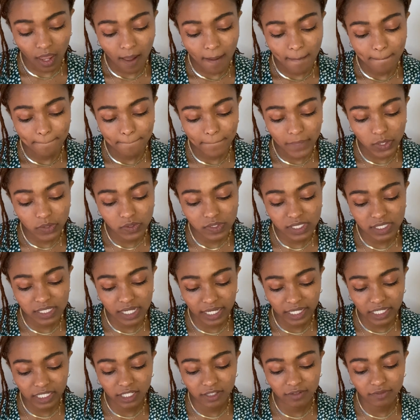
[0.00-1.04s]
Most
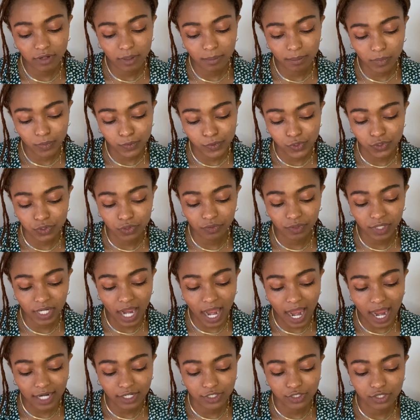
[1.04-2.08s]
negative emotional
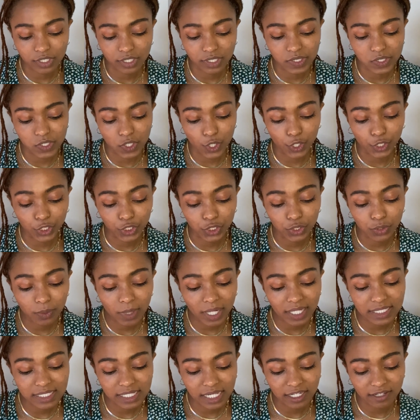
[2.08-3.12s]
reactions are you
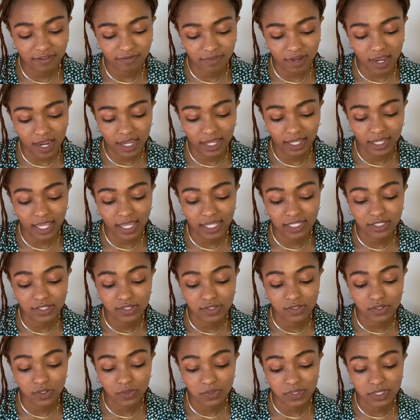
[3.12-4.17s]
identifying a
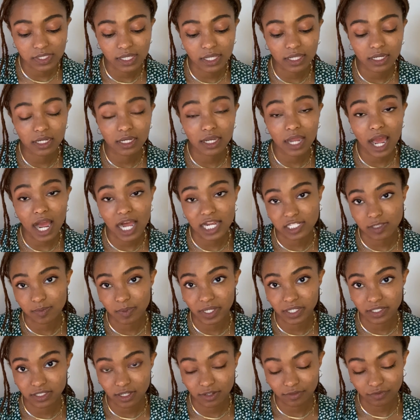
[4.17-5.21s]
dissociated
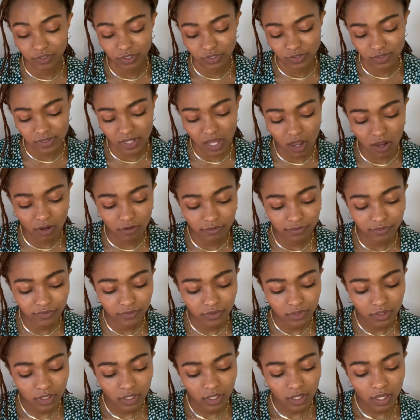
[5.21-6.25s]
aspect of yourself.
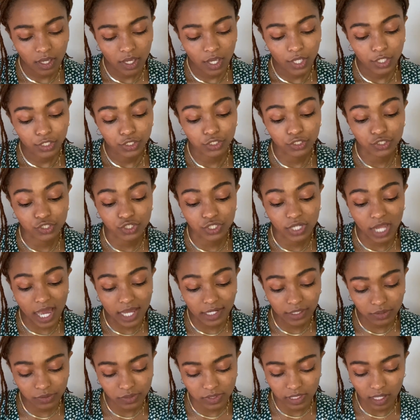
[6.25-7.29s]
Your
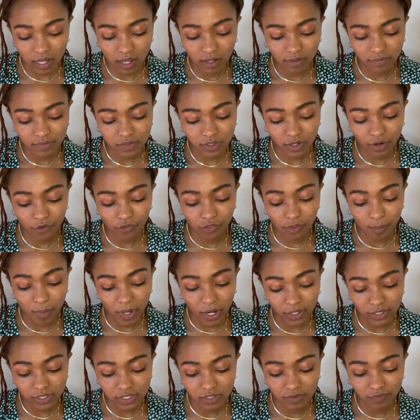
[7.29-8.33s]
shadow selves are the
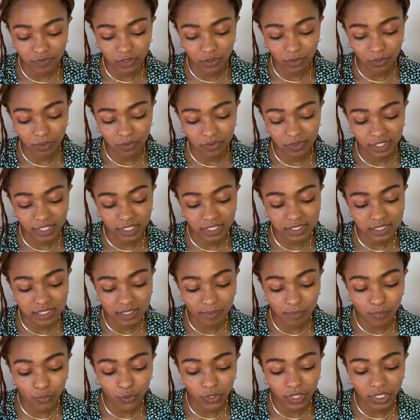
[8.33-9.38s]
parts of you that at some
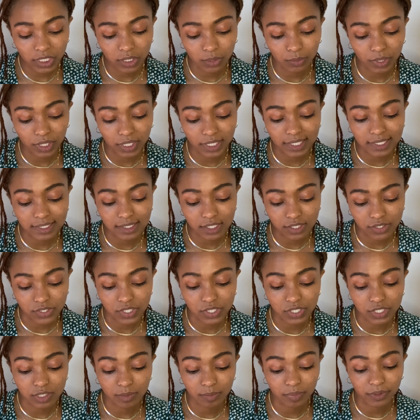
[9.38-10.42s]
point you were conditioned
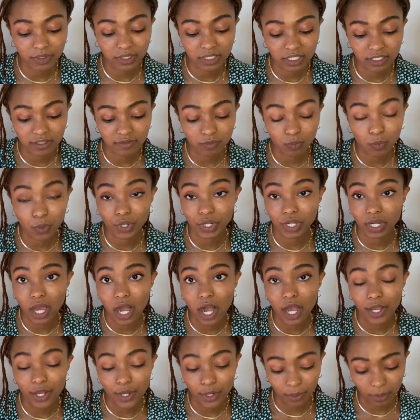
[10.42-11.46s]
to believe were
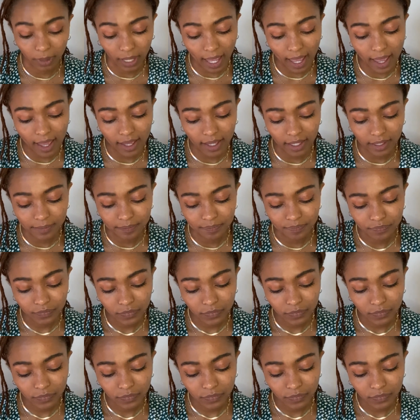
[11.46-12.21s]
not okay.